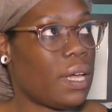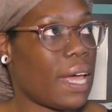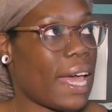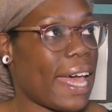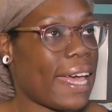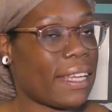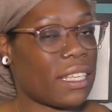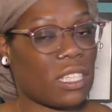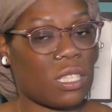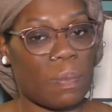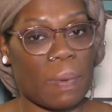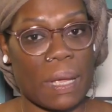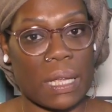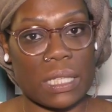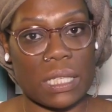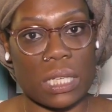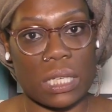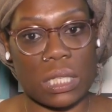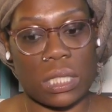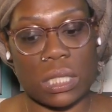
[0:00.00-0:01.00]

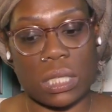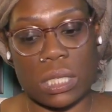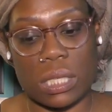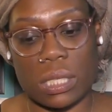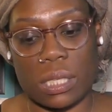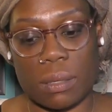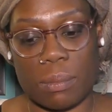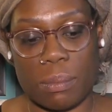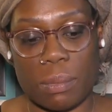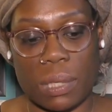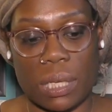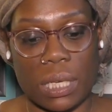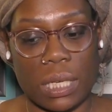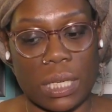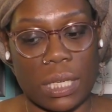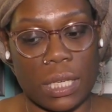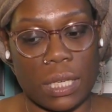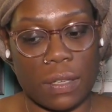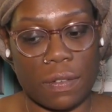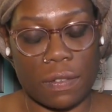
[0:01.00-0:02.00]
expectations and
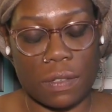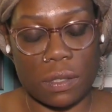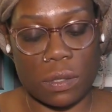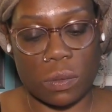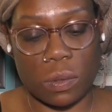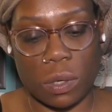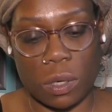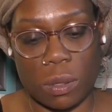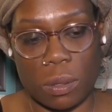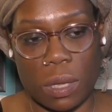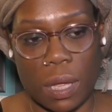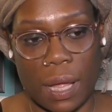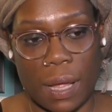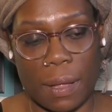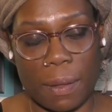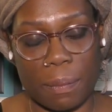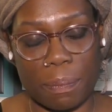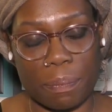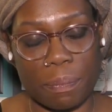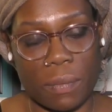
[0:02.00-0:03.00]
beliefs or
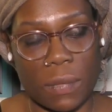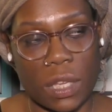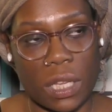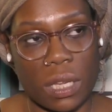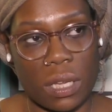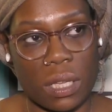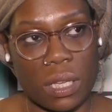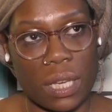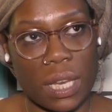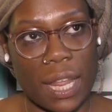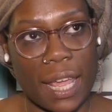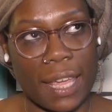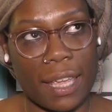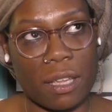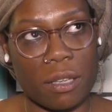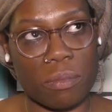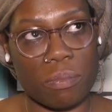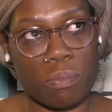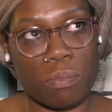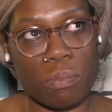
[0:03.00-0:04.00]
um,
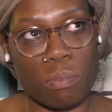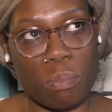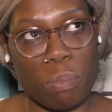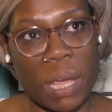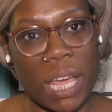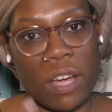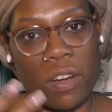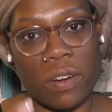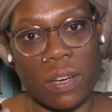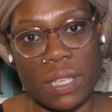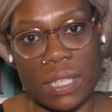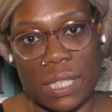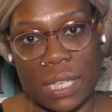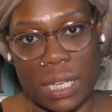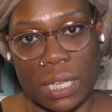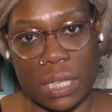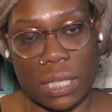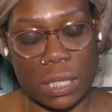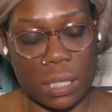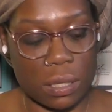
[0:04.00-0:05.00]
like
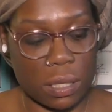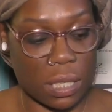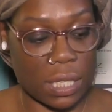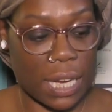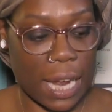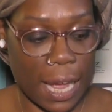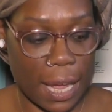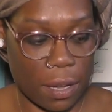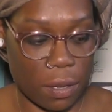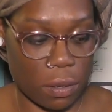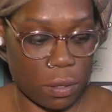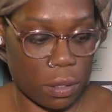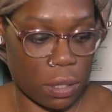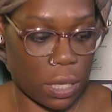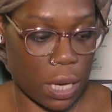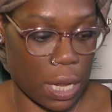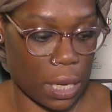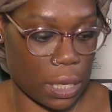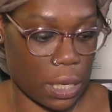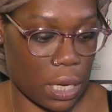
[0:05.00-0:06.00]
parenting styles,
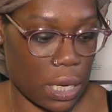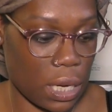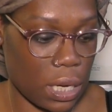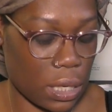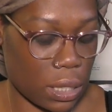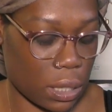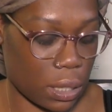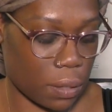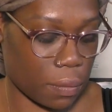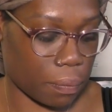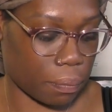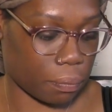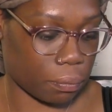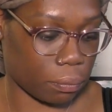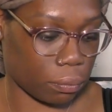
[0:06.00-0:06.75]
techniques.